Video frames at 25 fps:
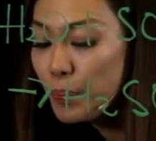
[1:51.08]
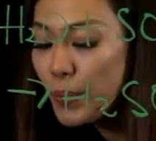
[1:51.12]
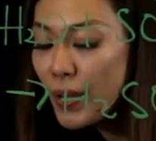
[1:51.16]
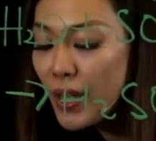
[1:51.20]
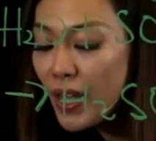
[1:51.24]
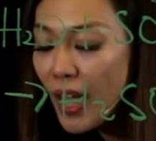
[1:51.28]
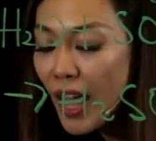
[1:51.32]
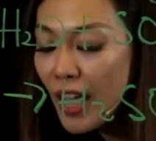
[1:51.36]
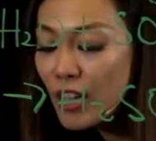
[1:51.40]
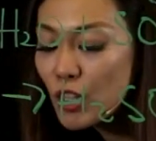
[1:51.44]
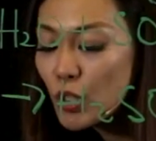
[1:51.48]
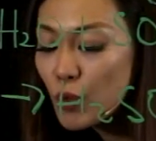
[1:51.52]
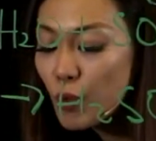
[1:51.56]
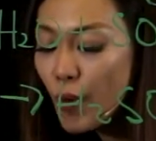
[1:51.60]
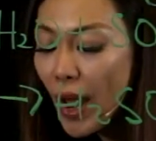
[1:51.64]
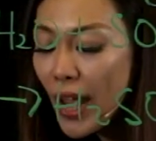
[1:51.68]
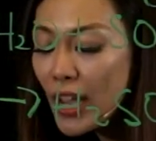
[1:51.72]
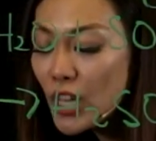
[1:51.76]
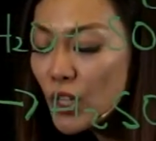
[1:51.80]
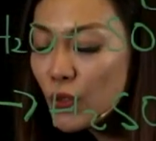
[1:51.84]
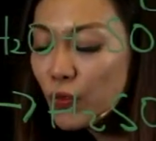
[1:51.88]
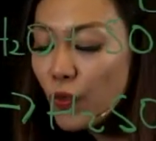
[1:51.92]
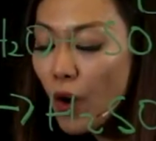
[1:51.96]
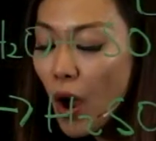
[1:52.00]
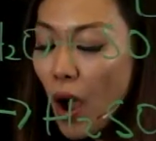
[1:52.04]
pH
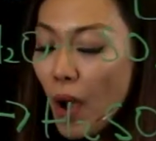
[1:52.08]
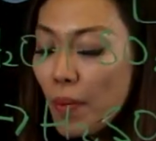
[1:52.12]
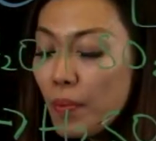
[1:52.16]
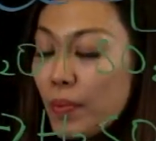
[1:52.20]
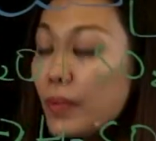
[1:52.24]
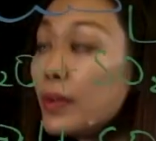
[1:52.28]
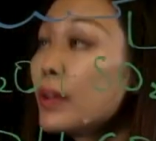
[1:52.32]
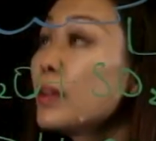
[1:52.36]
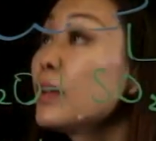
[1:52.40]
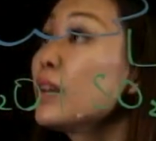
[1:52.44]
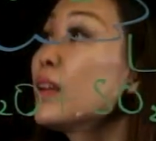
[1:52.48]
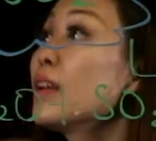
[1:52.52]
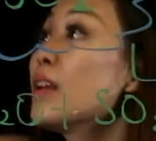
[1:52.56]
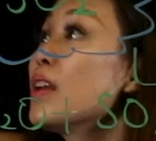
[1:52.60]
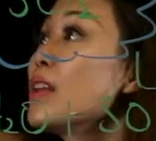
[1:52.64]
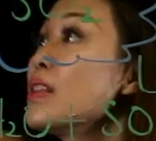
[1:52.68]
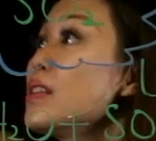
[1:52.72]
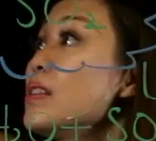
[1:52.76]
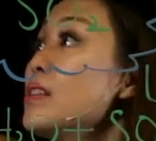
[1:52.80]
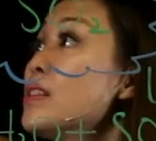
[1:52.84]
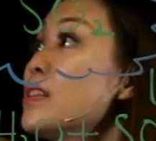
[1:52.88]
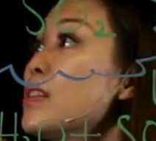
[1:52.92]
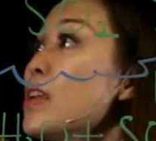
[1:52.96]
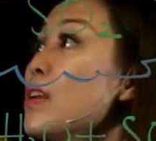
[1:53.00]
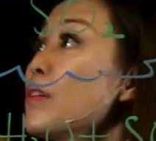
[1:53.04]
range from
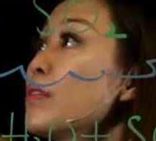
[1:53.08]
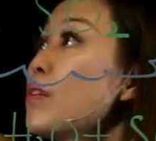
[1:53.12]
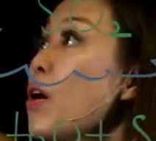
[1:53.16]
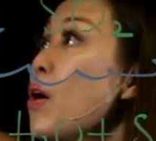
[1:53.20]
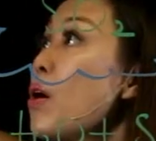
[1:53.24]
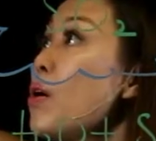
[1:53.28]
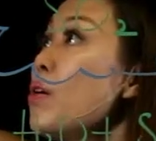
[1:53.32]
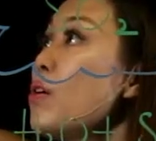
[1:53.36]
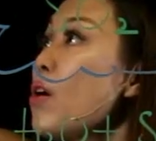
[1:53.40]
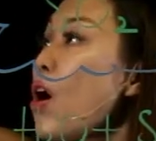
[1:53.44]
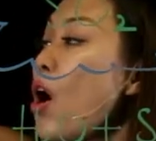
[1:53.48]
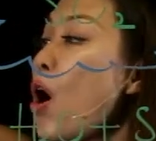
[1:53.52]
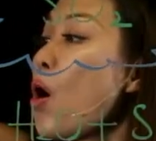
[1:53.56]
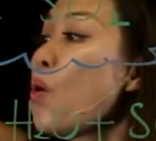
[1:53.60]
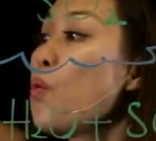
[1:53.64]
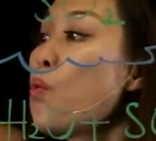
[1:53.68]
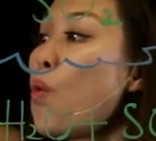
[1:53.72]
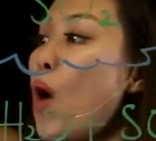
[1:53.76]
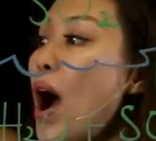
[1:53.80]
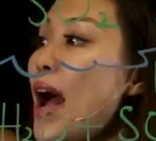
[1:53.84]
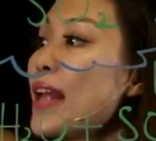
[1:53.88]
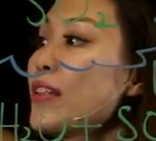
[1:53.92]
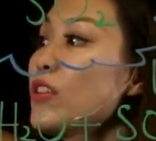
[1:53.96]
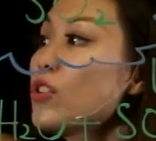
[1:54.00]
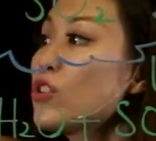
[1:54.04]
0 or
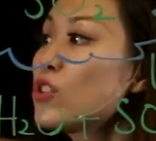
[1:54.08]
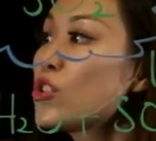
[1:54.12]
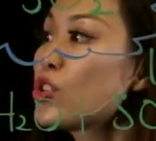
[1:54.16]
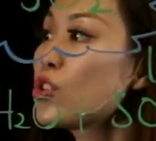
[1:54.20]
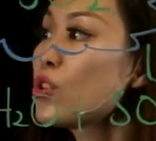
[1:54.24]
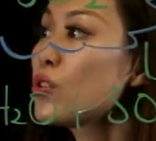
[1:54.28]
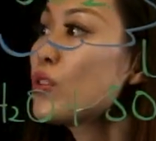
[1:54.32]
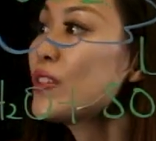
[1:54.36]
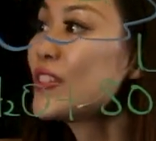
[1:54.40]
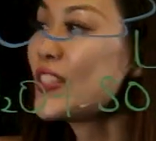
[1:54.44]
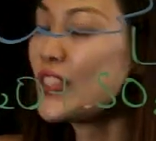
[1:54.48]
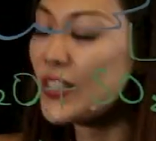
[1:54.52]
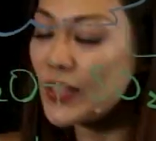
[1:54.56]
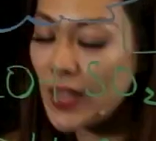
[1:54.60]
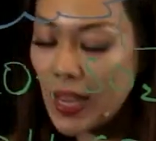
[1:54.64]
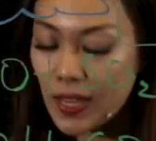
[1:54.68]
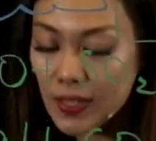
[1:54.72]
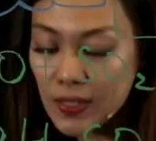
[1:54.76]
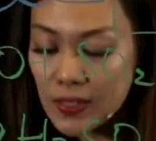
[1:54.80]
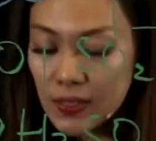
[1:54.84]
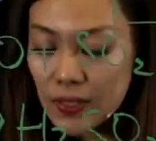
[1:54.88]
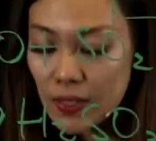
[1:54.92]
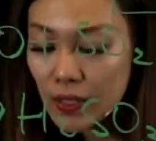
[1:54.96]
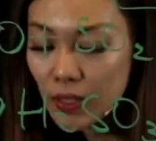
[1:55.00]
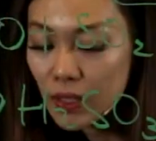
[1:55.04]
1 to
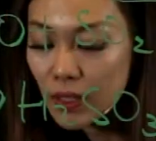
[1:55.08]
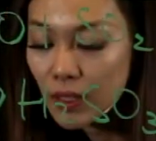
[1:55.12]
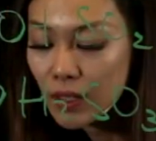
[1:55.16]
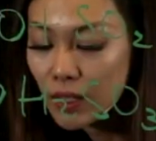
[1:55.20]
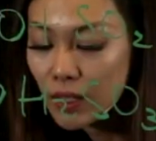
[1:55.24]
6.